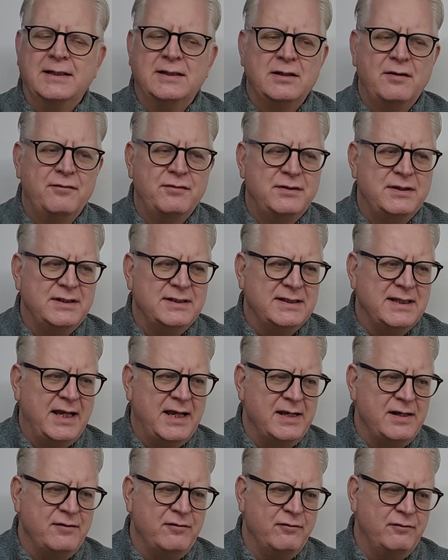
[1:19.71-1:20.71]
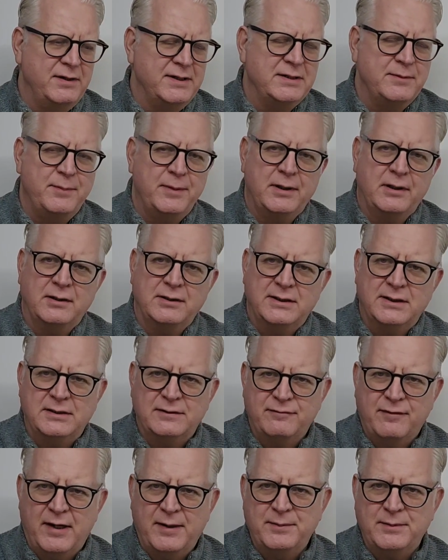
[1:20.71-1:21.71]
It's obviously a slightly different recipe because it's
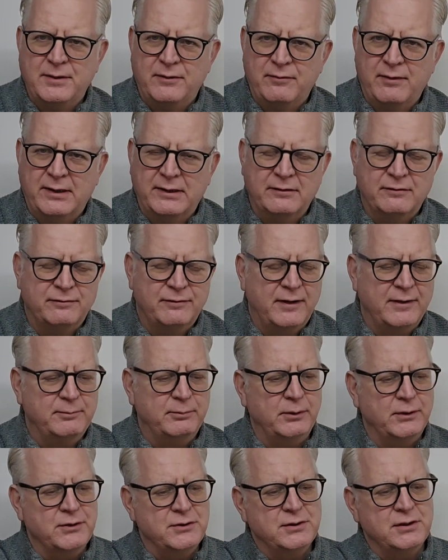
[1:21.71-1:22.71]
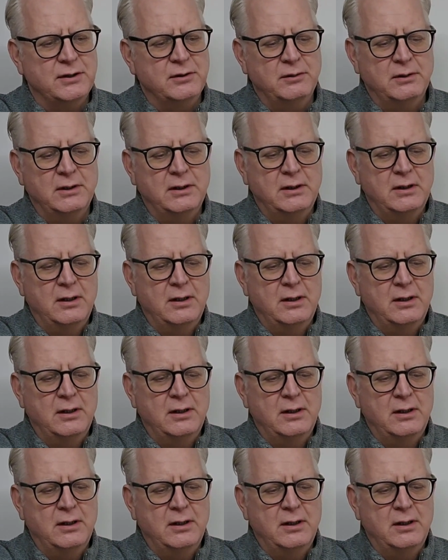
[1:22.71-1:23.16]
5% rather than 5.2,